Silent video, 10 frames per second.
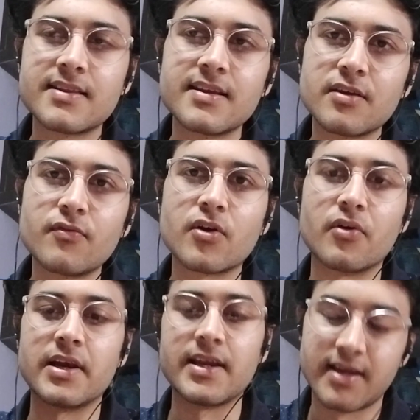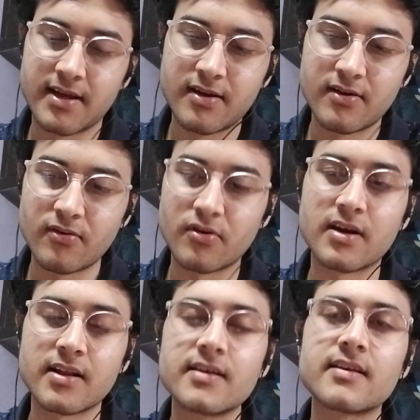the river only or
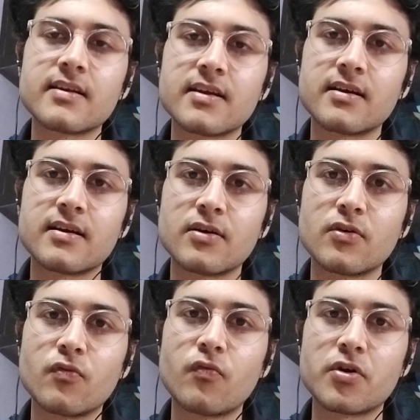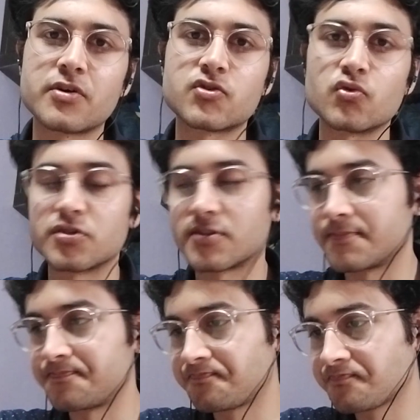another water source.